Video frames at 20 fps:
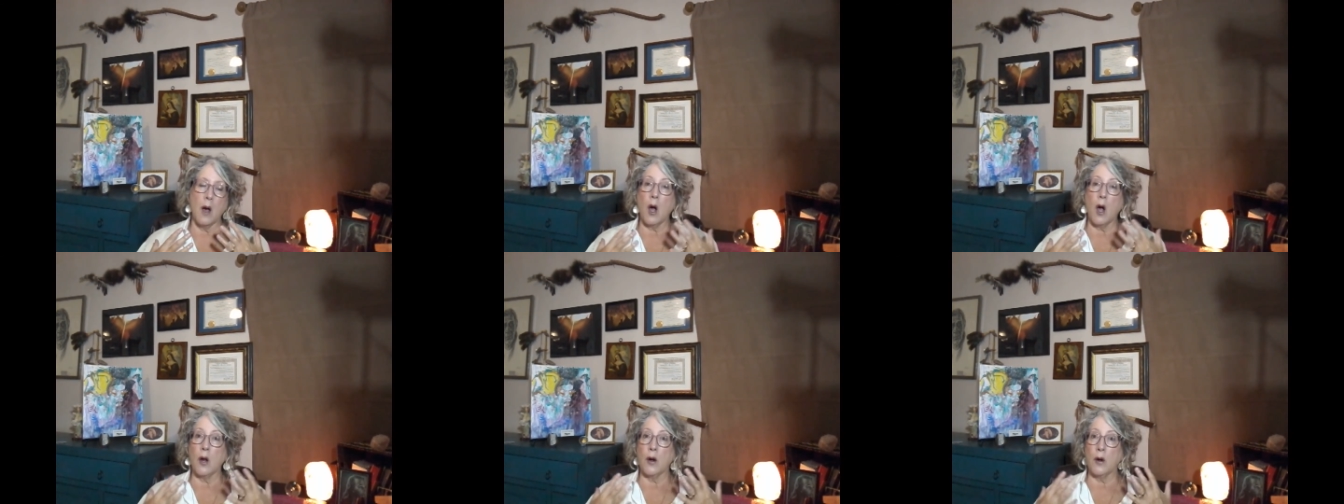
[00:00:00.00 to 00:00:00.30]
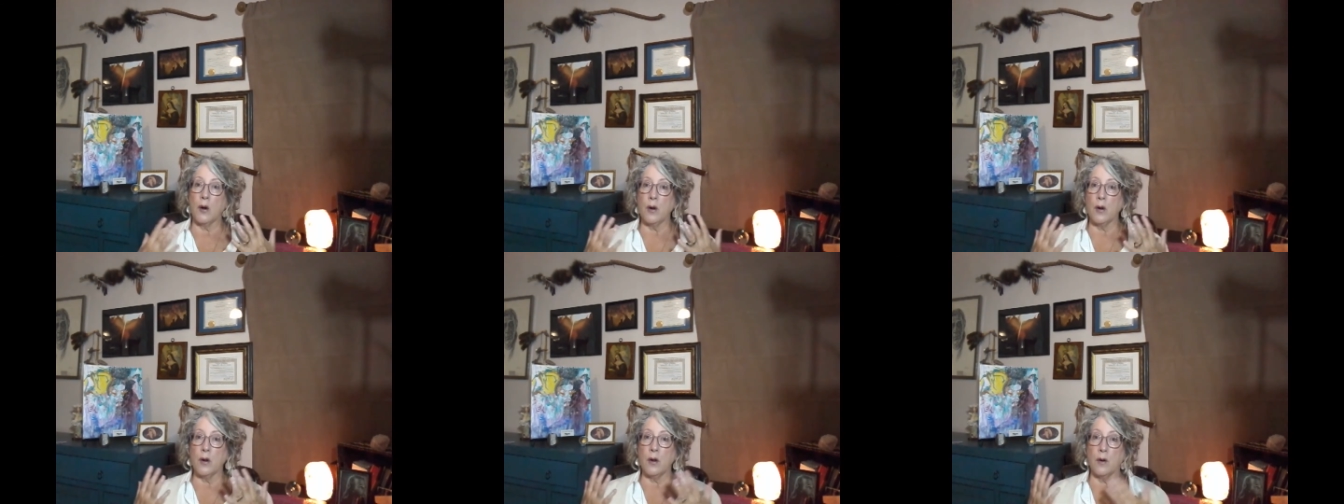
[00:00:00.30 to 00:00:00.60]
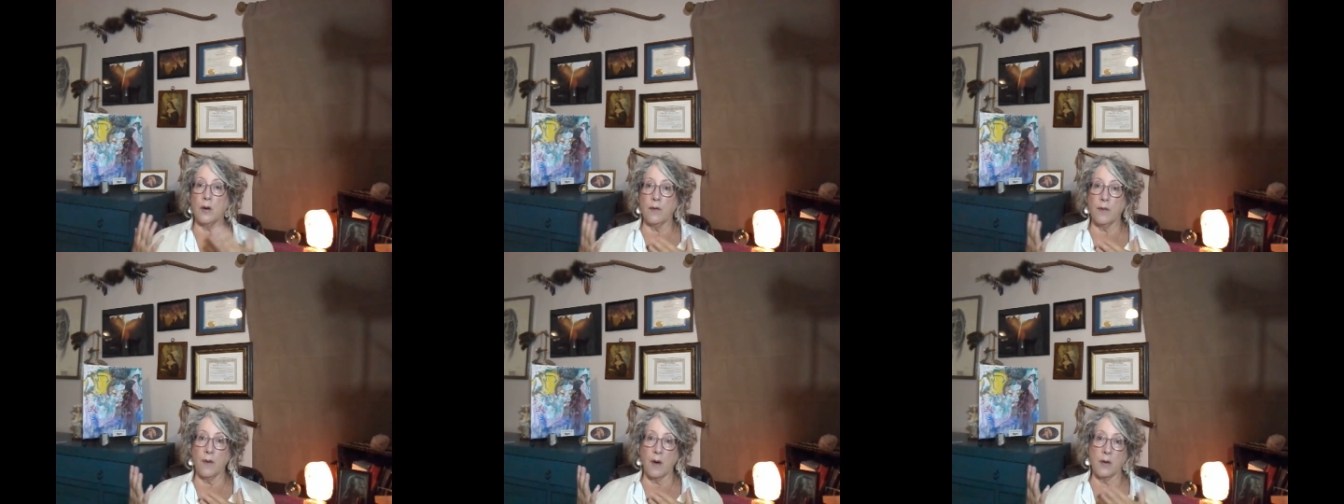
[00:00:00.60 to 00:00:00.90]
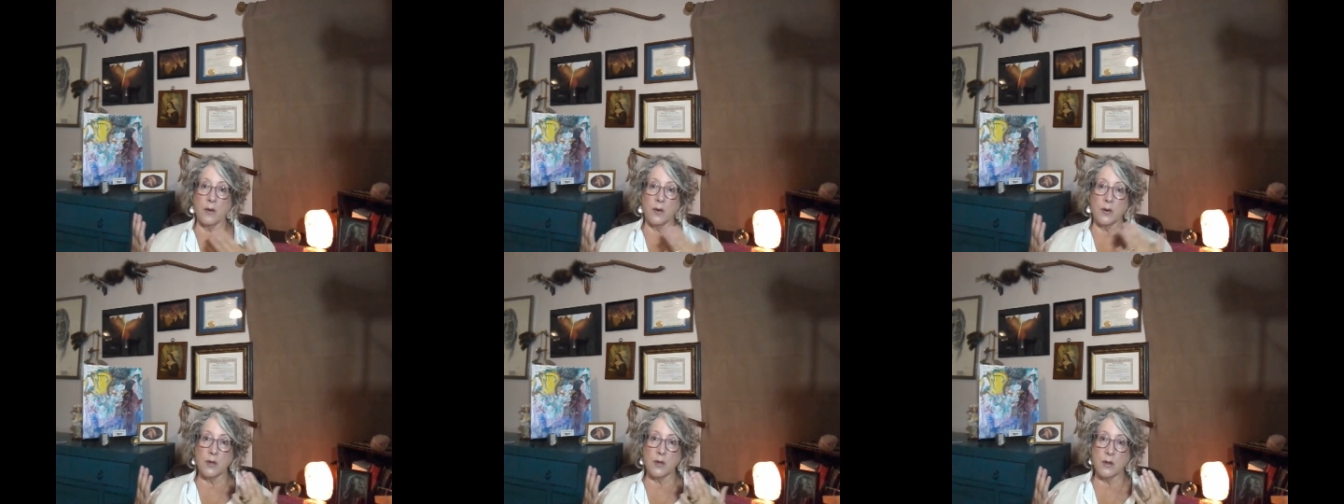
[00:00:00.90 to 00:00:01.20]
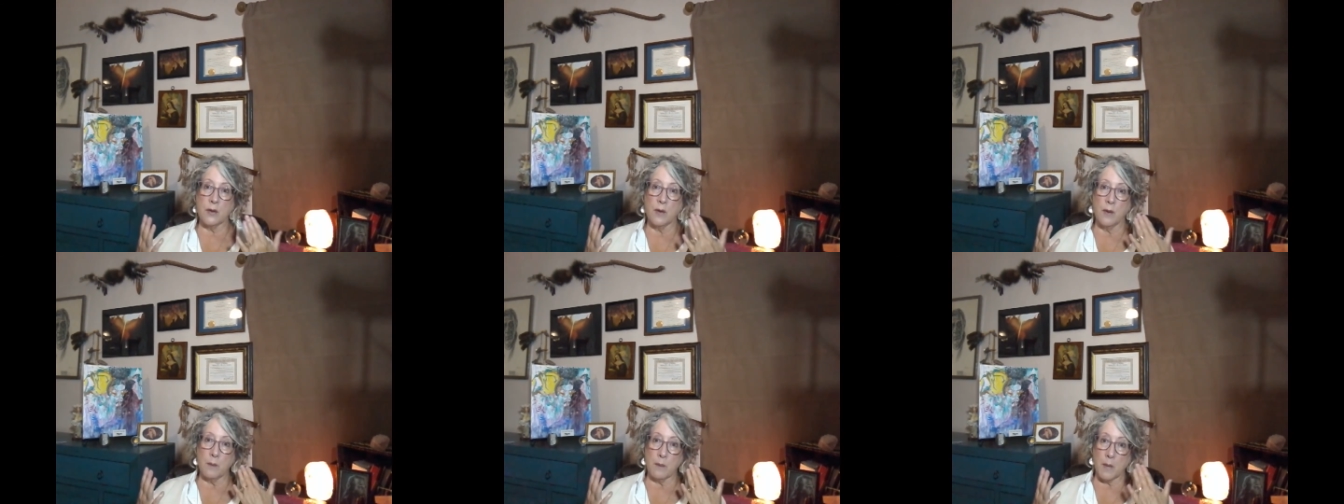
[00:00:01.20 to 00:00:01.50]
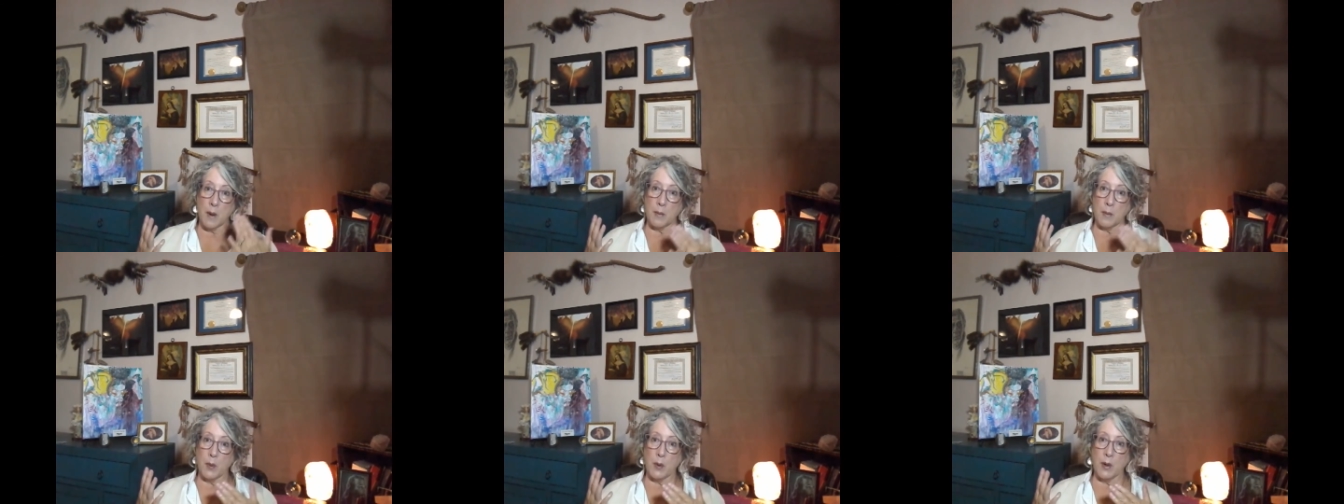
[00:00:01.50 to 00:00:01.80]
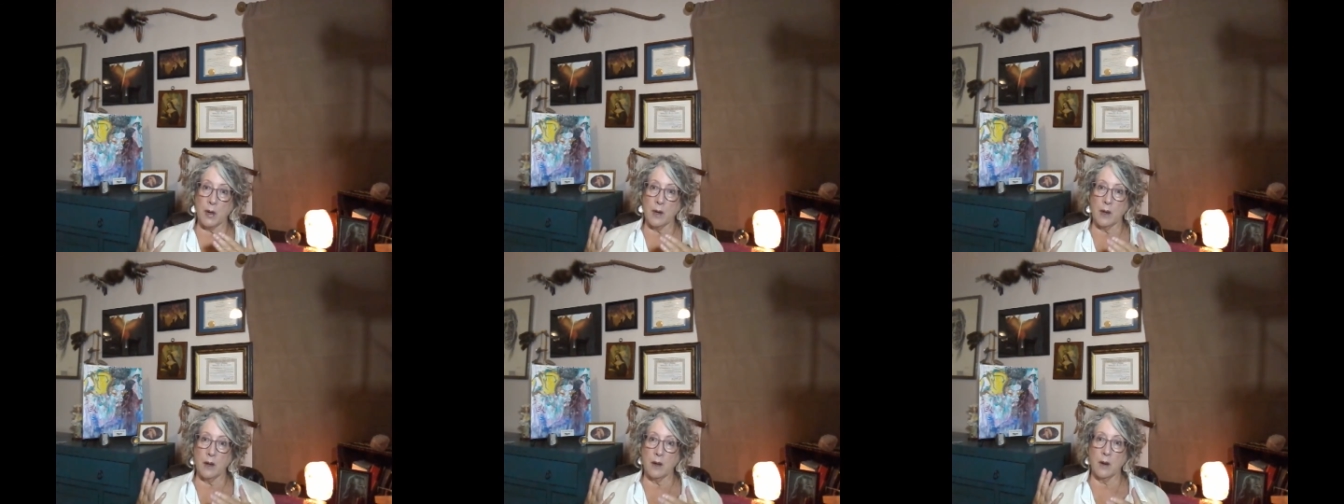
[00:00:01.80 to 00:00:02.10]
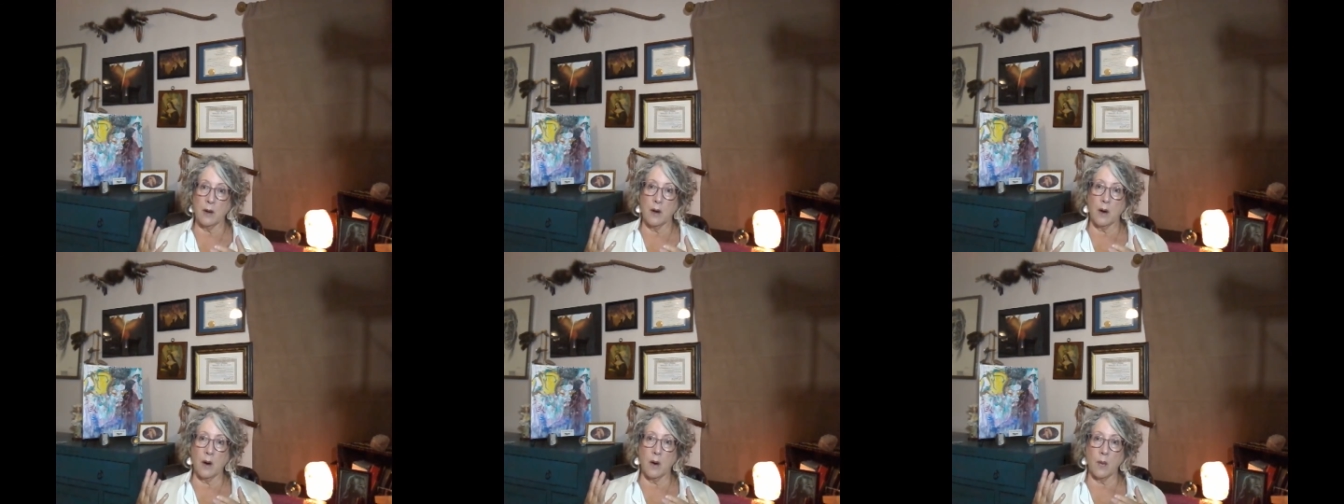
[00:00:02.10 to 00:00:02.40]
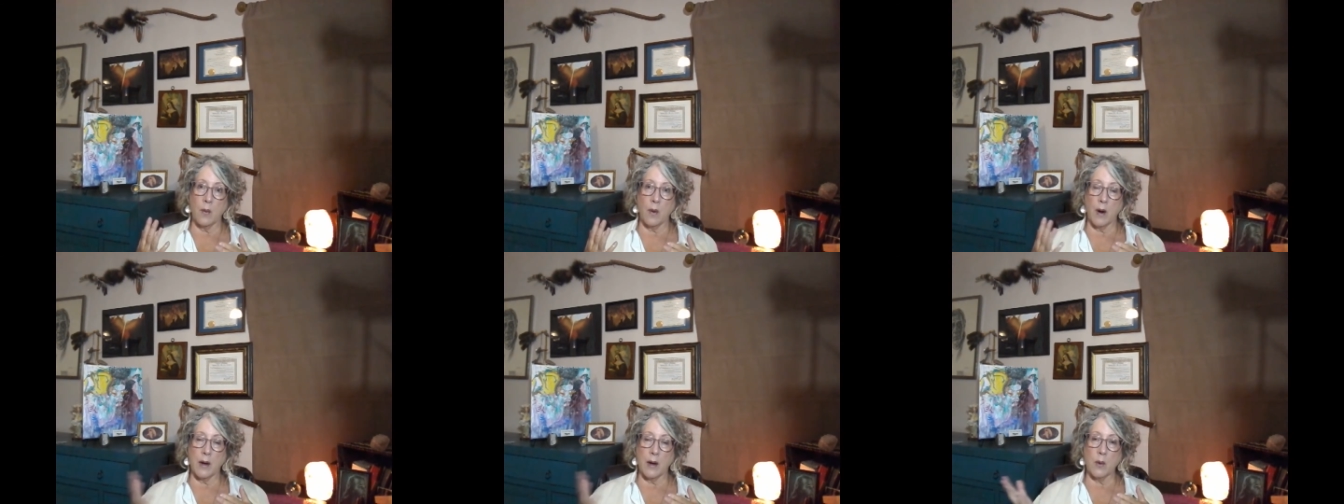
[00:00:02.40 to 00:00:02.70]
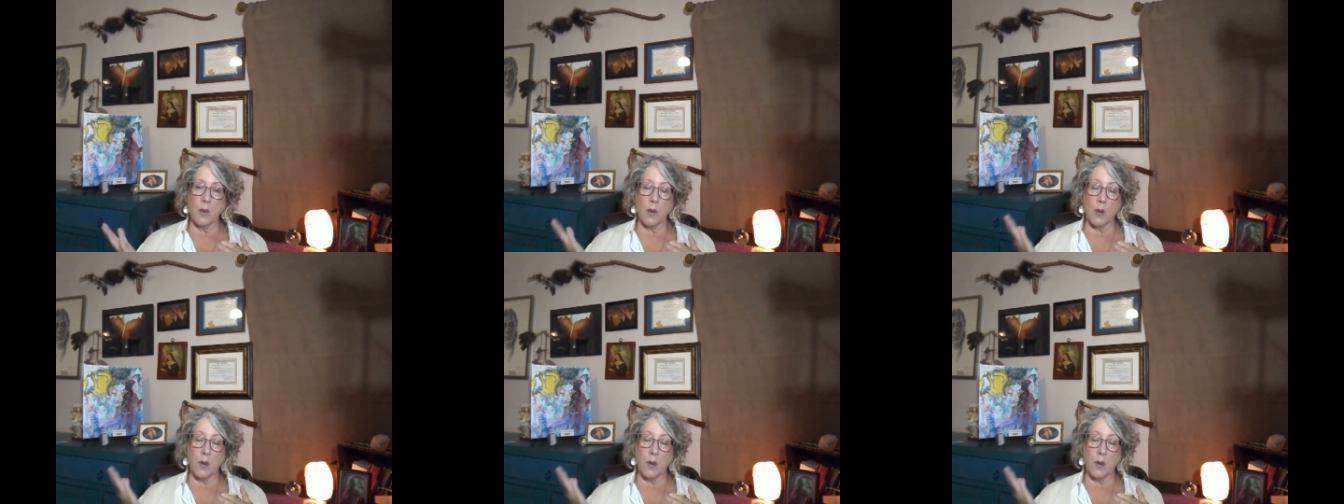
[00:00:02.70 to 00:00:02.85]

honor your father's memory, all right?